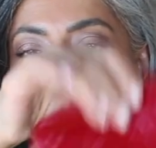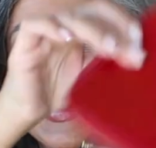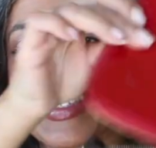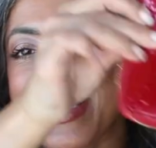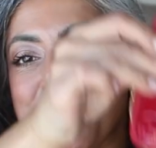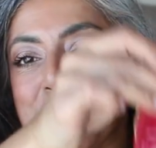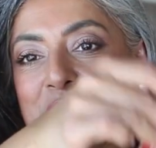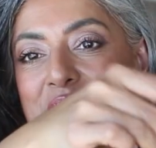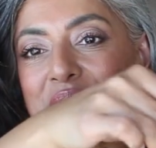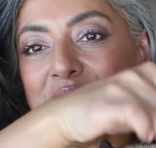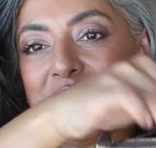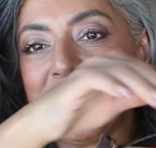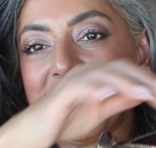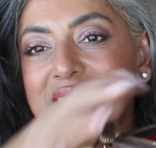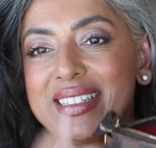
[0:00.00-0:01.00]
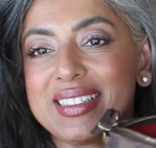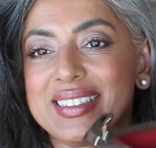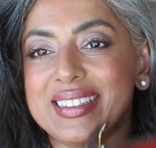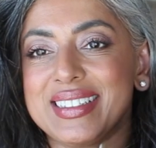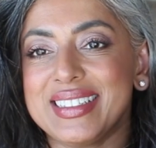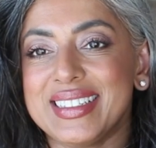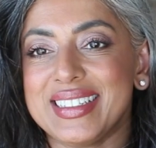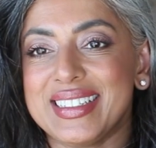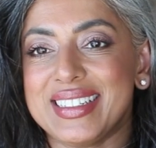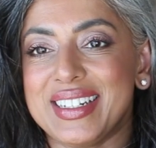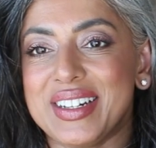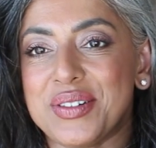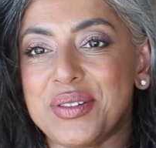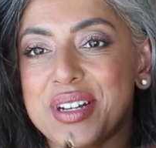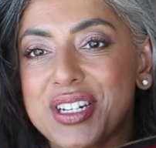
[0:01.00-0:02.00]
Zippy coin,
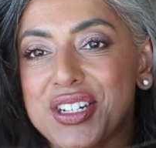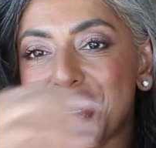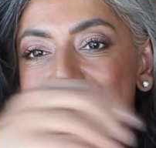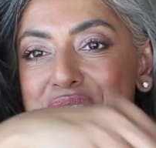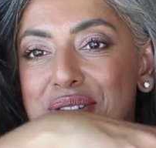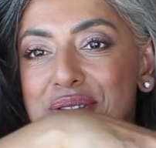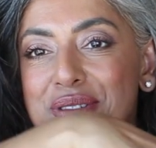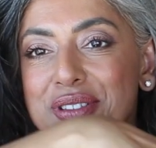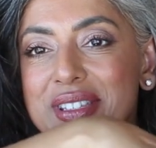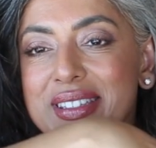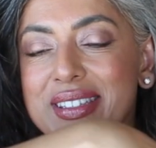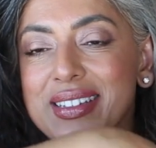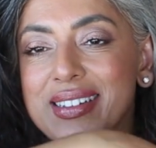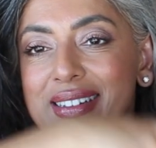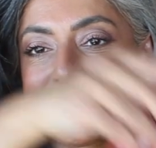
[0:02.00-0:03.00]
no issues.